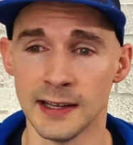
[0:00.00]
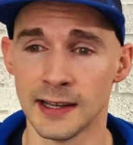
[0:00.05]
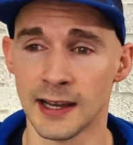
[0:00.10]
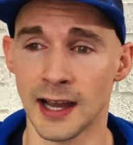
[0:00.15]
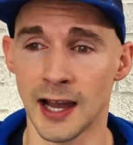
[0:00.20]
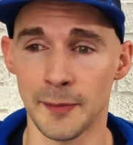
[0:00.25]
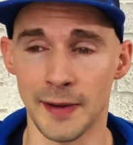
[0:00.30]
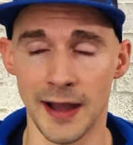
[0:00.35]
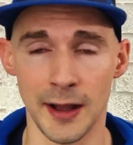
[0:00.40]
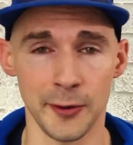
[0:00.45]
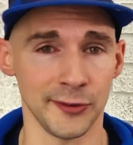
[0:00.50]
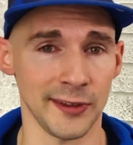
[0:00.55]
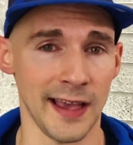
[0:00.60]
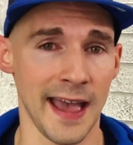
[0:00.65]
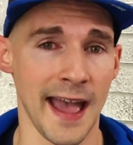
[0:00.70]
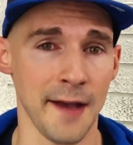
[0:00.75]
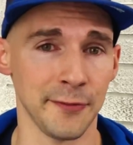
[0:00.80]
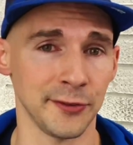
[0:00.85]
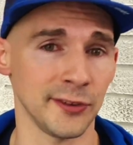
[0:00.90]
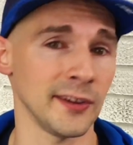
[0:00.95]
I was a
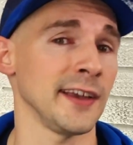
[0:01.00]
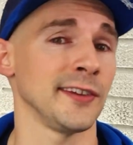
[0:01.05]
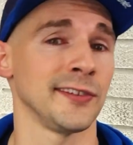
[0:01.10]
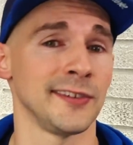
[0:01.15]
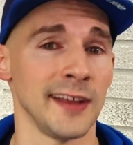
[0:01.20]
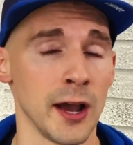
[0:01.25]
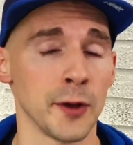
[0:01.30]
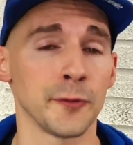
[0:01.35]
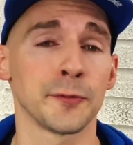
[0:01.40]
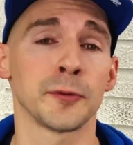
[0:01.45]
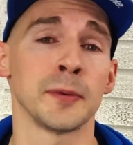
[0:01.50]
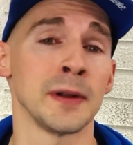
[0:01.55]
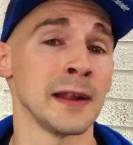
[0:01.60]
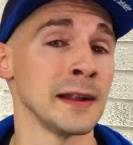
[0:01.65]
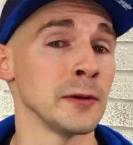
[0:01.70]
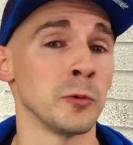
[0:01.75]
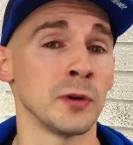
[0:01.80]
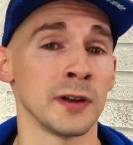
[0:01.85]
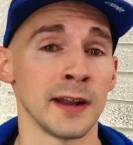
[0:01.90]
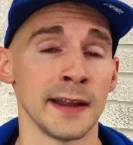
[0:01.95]
half size down from what I